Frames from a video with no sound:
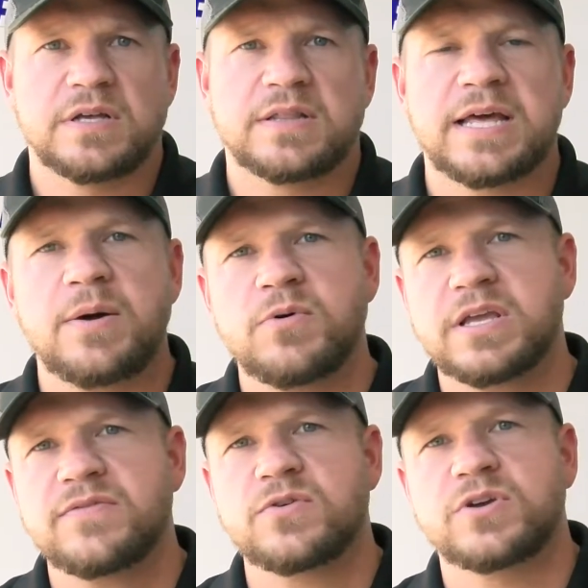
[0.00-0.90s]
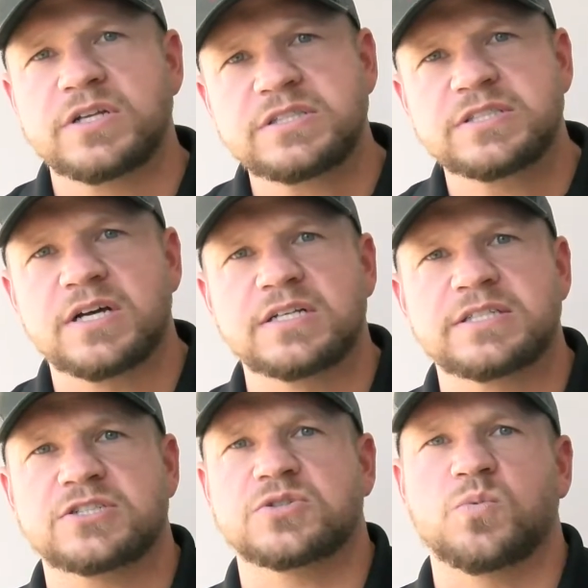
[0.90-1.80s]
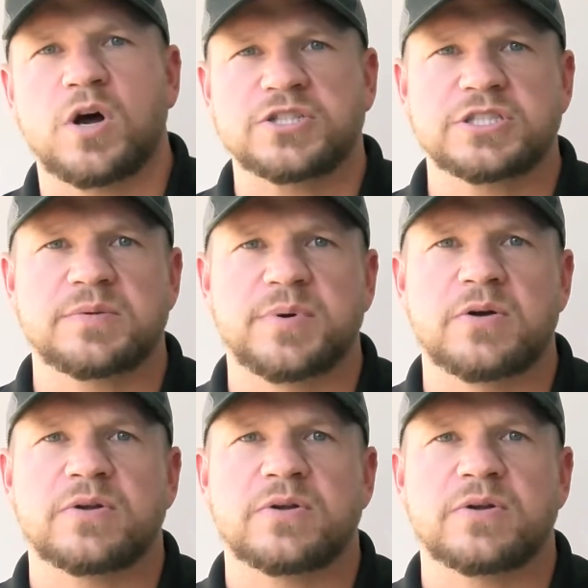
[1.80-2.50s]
That will give you good suds as you're washing the boat